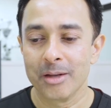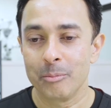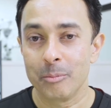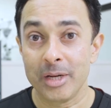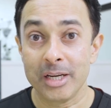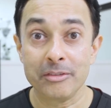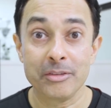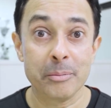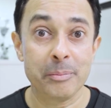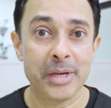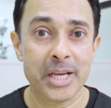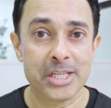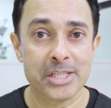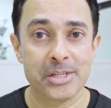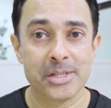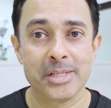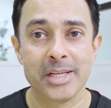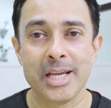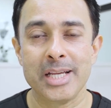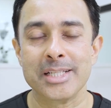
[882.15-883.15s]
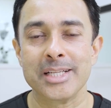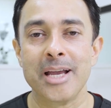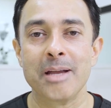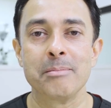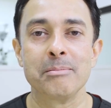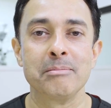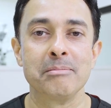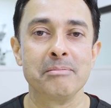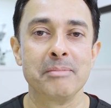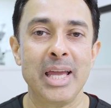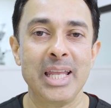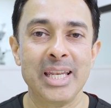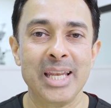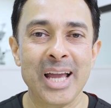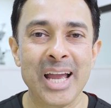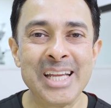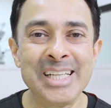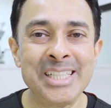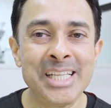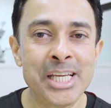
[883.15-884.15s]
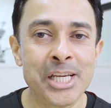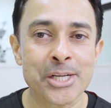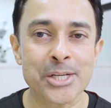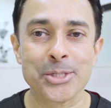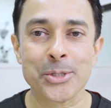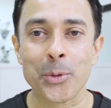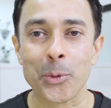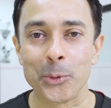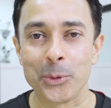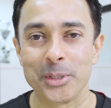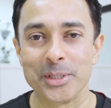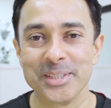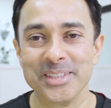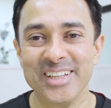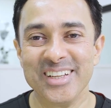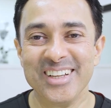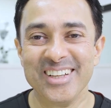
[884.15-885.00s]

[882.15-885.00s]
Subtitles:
But if the patient says, I'm 90 years old,